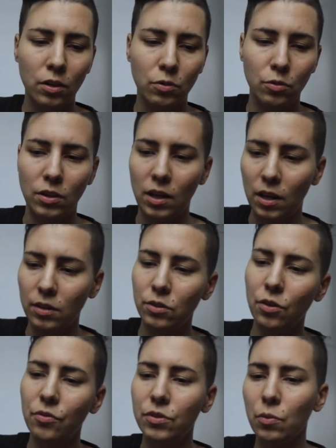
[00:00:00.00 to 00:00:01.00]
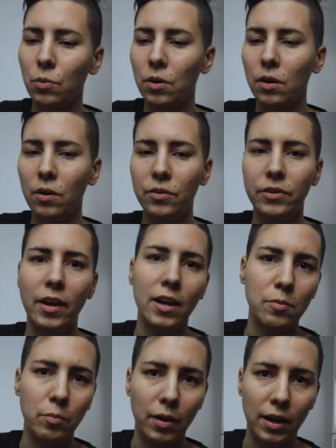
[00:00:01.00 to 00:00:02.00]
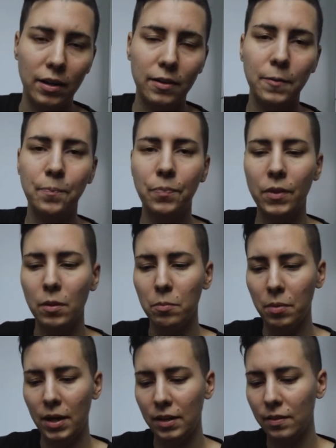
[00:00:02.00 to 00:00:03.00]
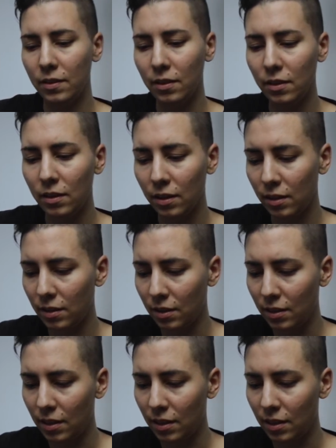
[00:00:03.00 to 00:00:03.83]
to the end of the world and back, but the